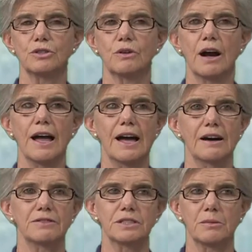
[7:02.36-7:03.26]
or I
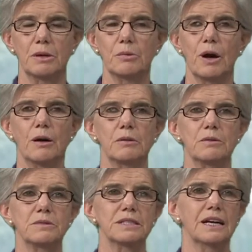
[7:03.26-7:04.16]
have stomach
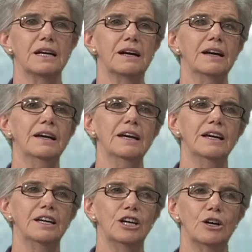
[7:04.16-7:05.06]
problems, and
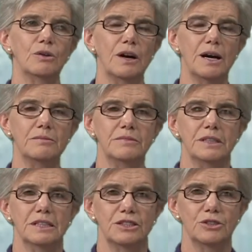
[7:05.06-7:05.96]
I'm
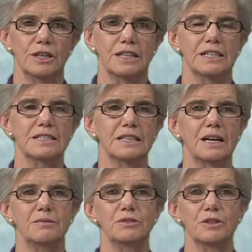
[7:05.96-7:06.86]
doing this and
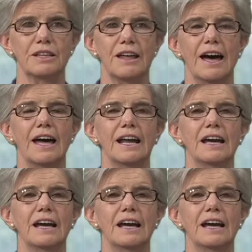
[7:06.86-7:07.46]
I'm doing that.